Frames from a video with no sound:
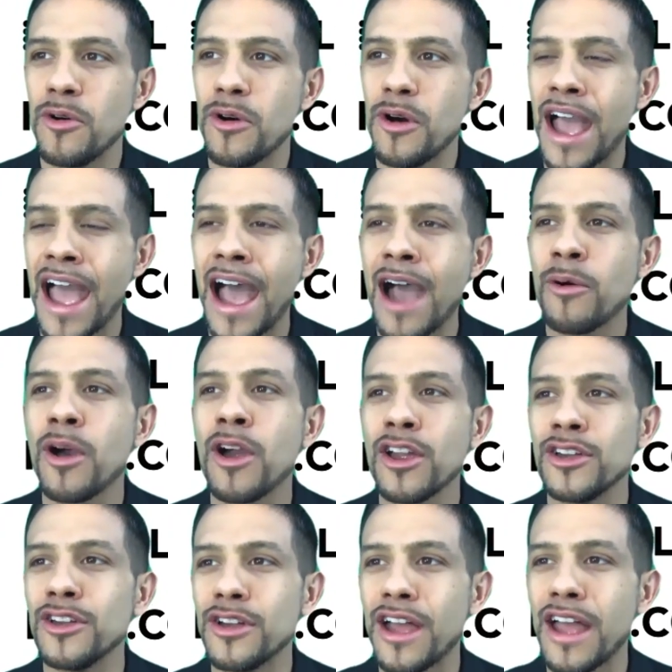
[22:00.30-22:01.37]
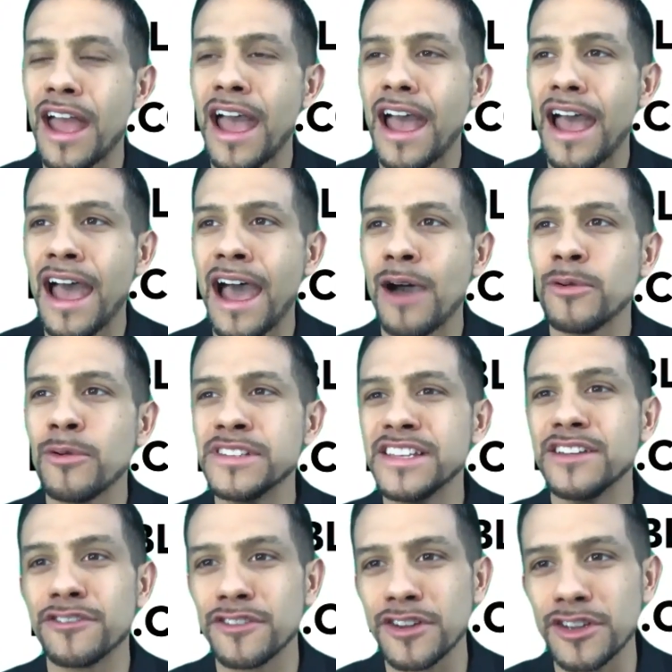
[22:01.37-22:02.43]
how is
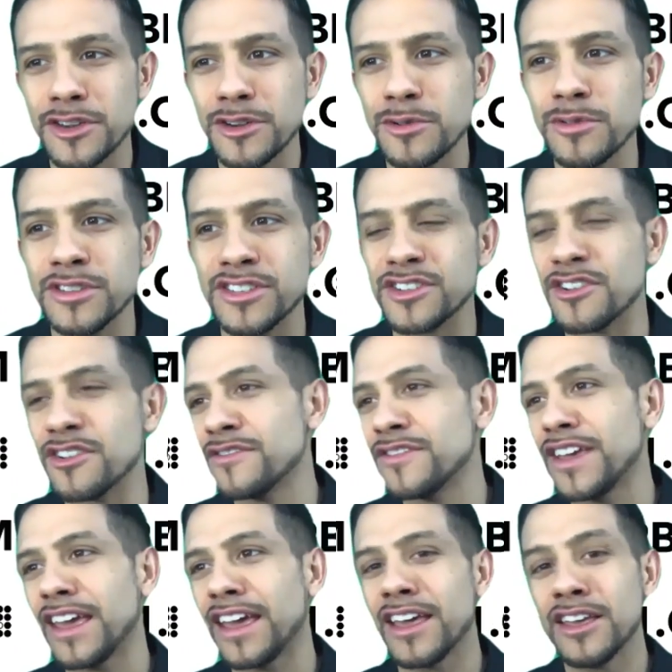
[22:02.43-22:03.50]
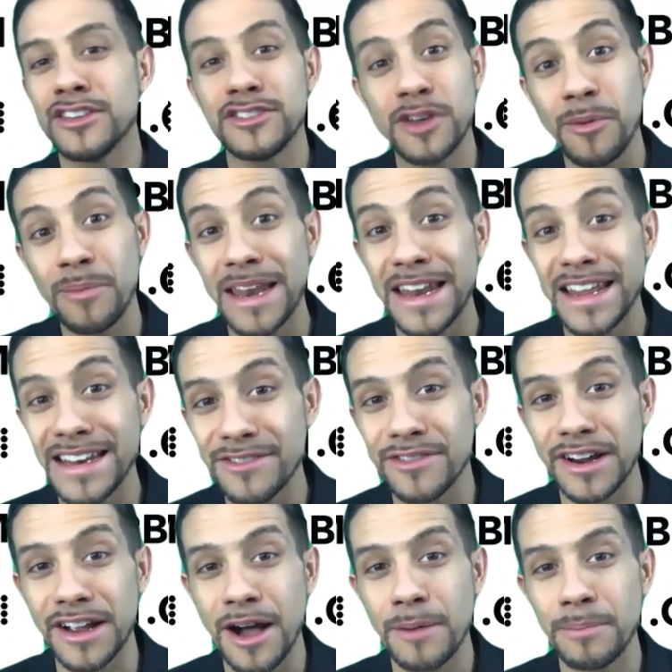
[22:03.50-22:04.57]
it for you serving so many
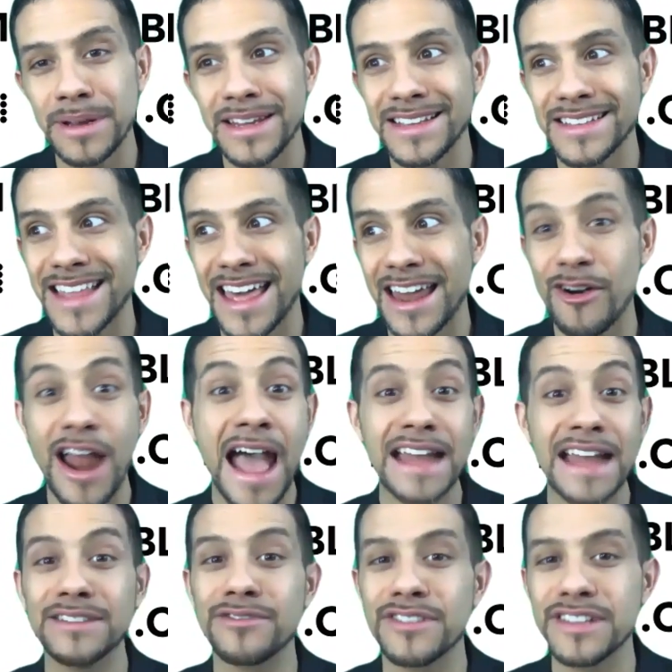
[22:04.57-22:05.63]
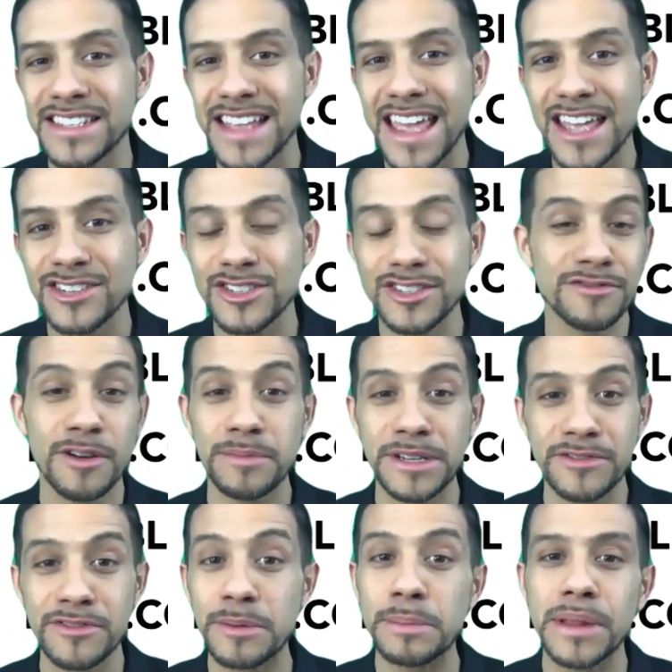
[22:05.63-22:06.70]
different companies that are at different stages from
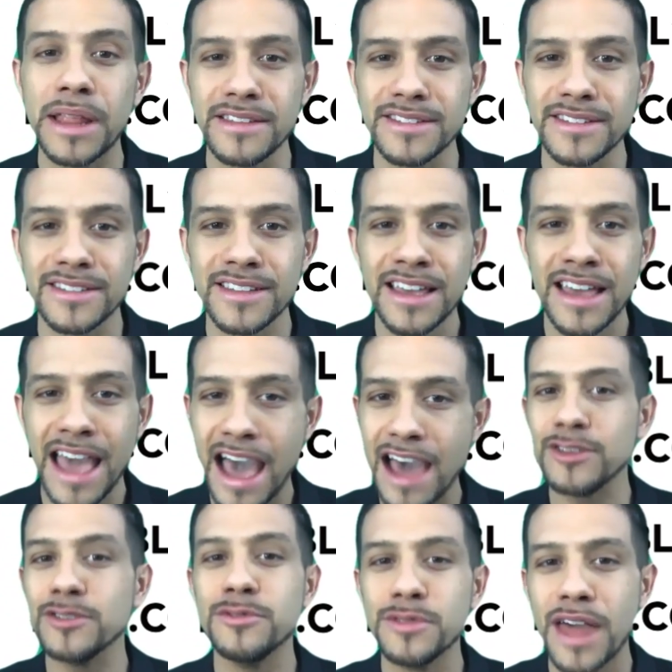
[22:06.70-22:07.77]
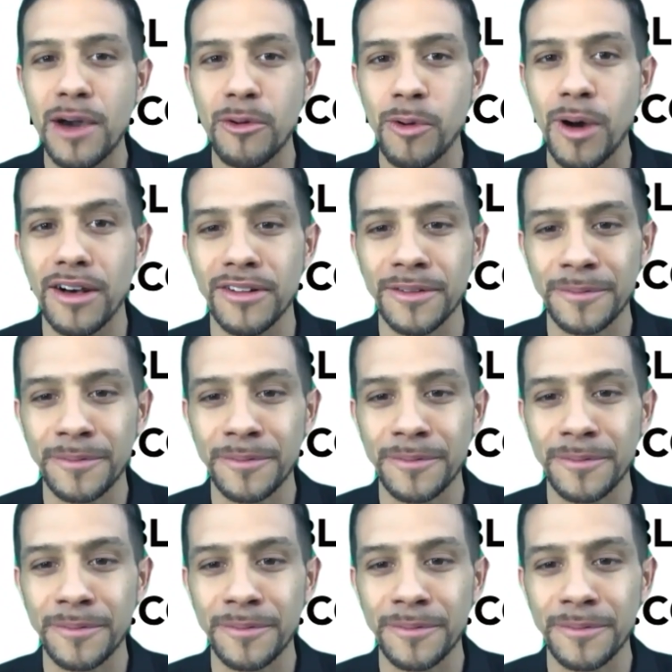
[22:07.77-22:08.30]
different places? How do you do that well?